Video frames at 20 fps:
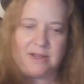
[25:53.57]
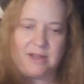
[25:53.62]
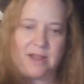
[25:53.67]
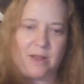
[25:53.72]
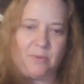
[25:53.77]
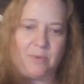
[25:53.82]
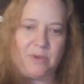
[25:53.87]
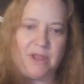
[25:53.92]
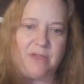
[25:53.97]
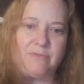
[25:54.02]

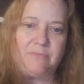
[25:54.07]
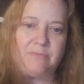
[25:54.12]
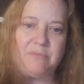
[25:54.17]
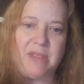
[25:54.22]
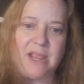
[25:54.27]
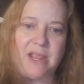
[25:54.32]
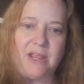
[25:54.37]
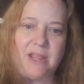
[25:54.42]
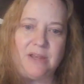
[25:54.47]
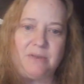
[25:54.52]
Now we have
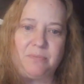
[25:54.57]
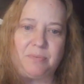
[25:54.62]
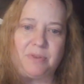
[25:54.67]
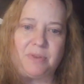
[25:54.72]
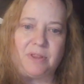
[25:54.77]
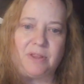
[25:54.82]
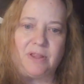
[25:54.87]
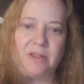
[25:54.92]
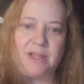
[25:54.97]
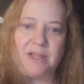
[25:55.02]
made
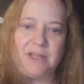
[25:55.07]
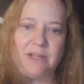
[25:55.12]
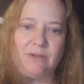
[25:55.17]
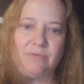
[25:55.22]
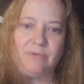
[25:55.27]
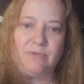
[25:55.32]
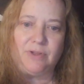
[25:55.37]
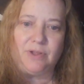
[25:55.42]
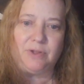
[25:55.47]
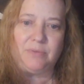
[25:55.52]
plenty
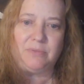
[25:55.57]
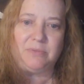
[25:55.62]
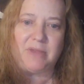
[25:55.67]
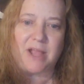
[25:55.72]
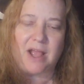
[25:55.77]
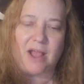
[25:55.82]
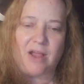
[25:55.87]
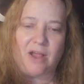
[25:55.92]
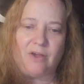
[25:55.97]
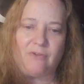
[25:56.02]
of room
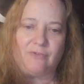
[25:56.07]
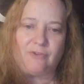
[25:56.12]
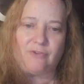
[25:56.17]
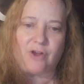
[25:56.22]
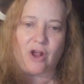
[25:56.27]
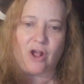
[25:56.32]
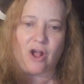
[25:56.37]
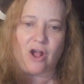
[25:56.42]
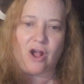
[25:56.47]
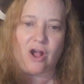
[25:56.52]
now
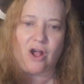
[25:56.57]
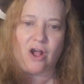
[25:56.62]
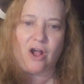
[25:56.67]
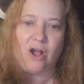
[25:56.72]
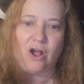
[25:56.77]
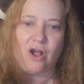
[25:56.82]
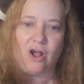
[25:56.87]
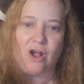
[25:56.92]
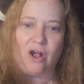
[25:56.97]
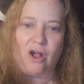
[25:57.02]
for
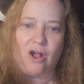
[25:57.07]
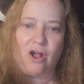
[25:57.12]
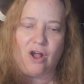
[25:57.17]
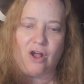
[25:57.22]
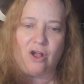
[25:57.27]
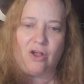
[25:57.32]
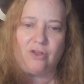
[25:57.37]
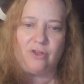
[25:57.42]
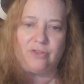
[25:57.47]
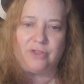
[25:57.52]

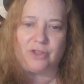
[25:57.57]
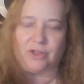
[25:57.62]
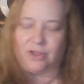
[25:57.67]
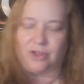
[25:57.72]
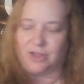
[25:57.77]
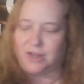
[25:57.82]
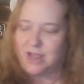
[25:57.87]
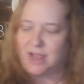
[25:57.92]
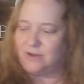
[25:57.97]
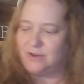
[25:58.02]
all the
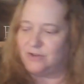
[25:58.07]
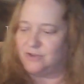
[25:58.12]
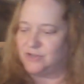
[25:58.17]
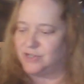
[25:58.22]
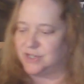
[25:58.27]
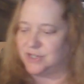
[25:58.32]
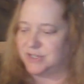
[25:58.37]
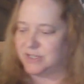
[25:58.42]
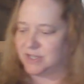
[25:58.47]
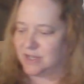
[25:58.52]
good
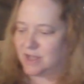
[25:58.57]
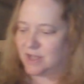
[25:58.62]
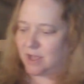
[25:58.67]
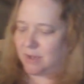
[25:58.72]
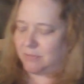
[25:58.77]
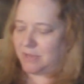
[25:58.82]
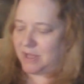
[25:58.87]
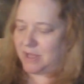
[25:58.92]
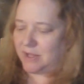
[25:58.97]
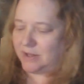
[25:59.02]
energies to
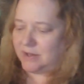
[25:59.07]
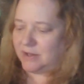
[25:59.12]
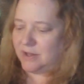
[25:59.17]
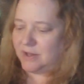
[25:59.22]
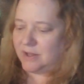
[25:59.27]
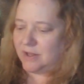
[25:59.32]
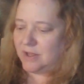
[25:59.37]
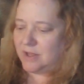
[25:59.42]
come in,